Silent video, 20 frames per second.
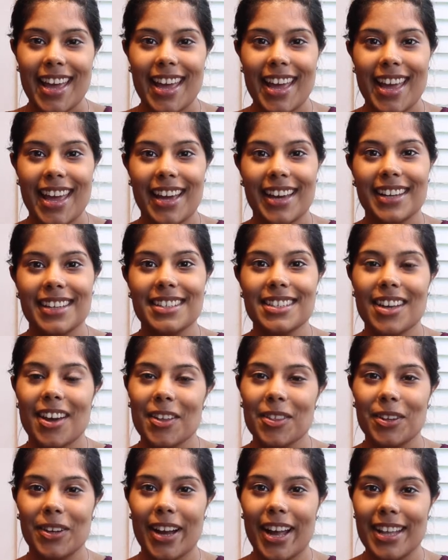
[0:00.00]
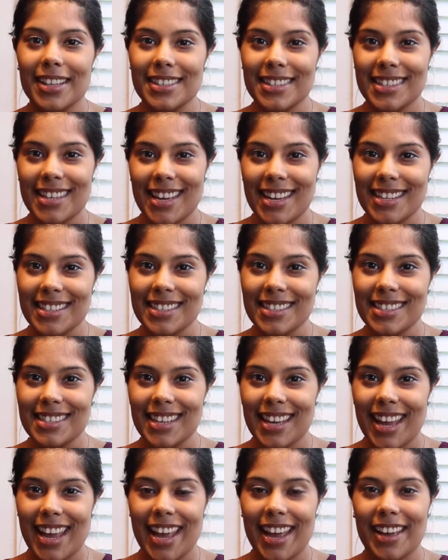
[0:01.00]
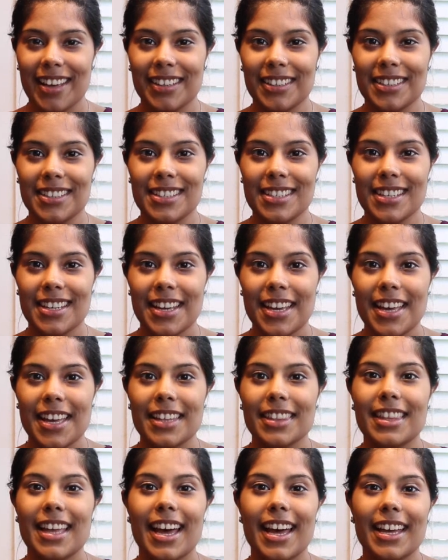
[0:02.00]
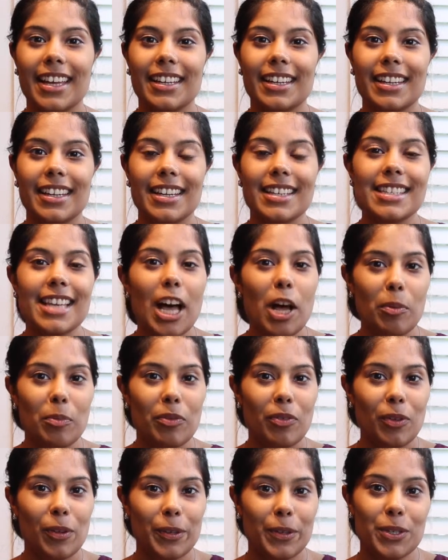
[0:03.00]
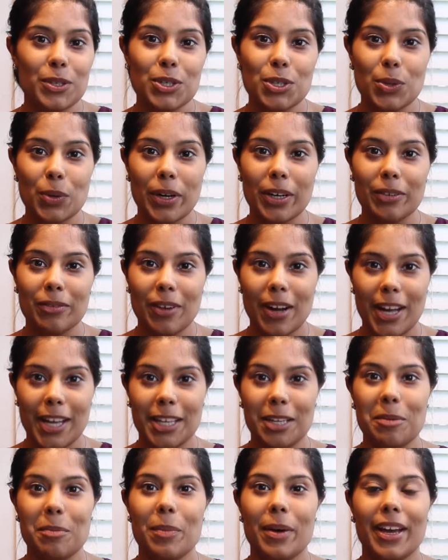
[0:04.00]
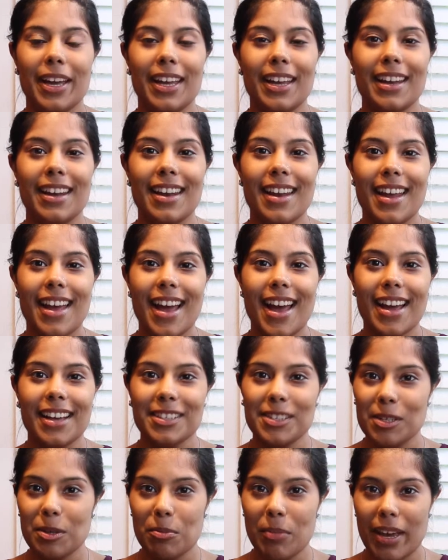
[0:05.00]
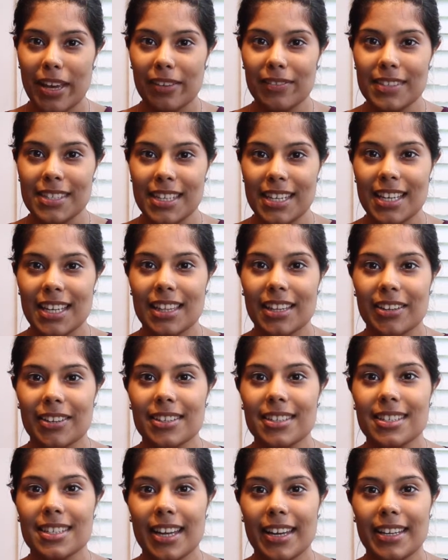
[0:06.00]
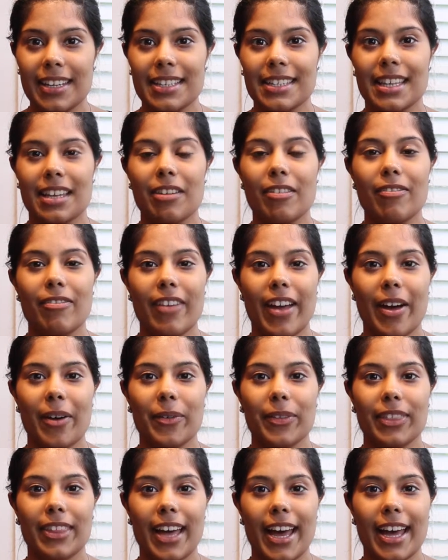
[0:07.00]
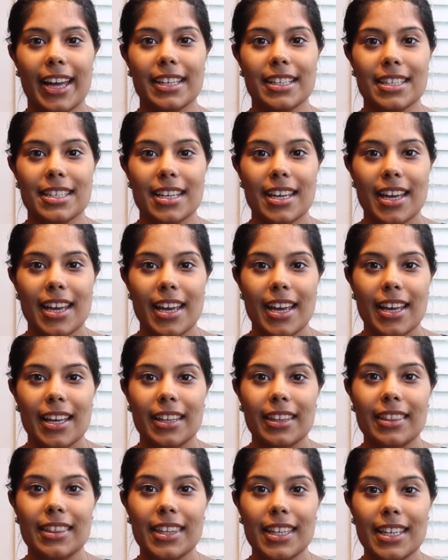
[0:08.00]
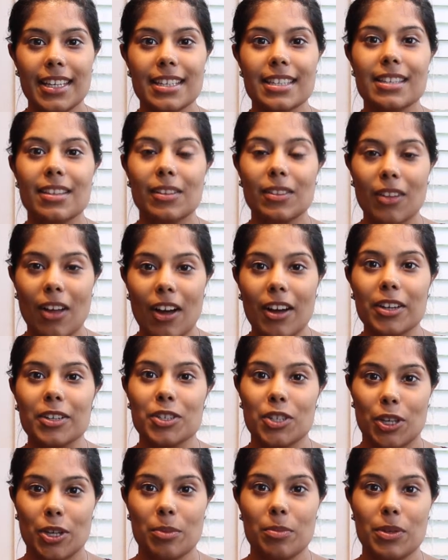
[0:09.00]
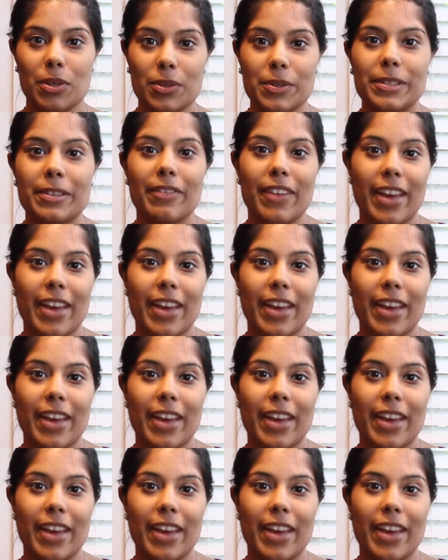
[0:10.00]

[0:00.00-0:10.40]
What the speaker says: and other NSAIDs, and that is helpful in the short run, but as you may have seen, there are studies that have found that these long-term use of